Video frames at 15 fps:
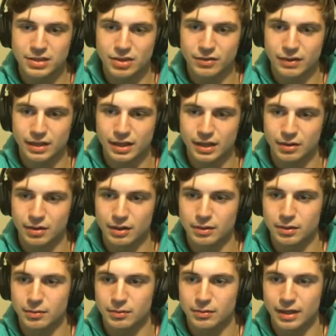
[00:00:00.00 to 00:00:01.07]
over here, right?
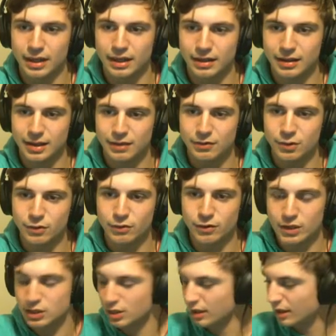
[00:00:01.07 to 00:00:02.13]
They give you
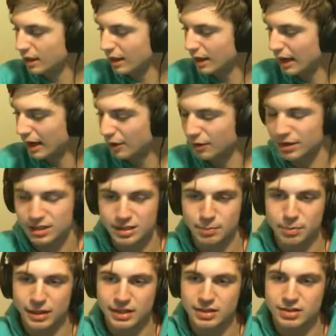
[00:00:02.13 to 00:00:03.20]
vision and areas to
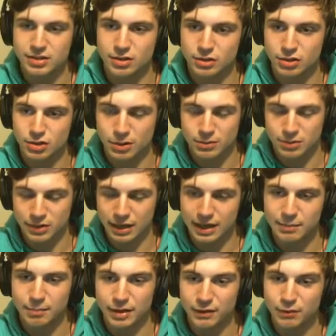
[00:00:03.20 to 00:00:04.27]
place your troops,
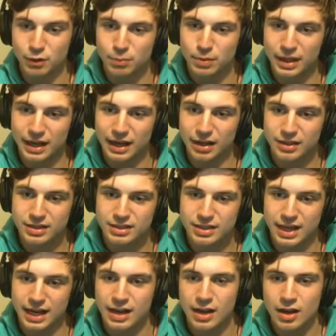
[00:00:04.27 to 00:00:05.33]
right? But if you play on the
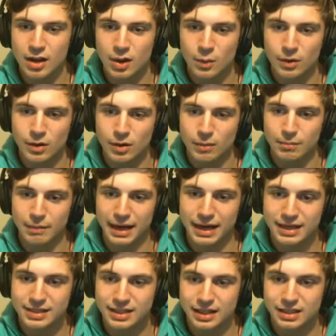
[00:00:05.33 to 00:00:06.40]
side where your
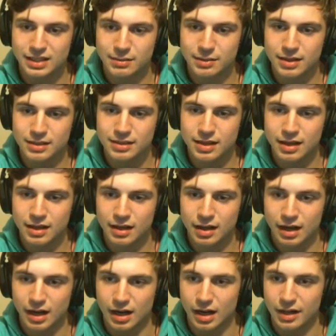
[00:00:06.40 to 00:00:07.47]
Mana Sanctum is,
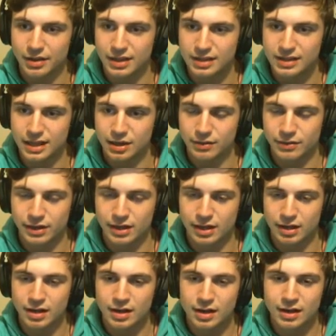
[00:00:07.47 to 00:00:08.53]
on this side over
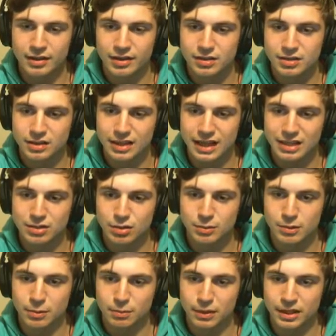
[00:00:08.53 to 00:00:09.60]
here, there's less
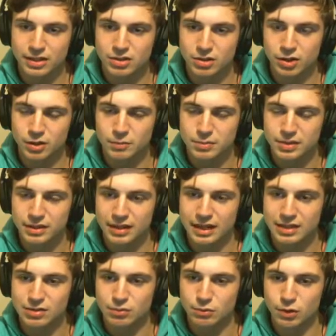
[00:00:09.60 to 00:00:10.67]
room to place troops,
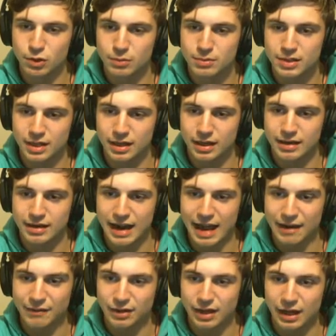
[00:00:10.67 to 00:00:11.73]
less room to
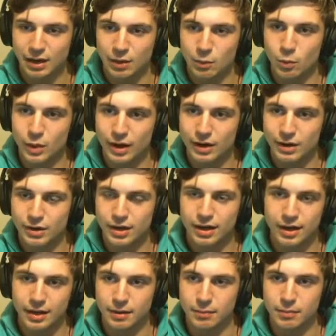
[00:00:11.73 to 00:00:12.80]
navigate where you're
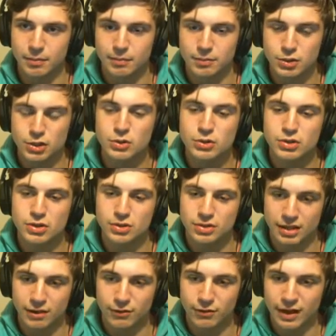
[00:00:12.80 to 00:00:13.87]
going to choose your
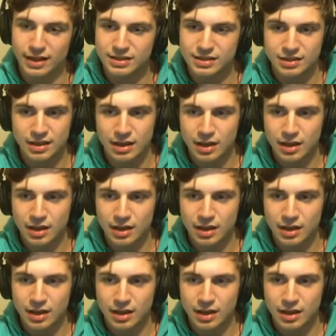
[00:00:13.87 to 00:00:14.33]
defense.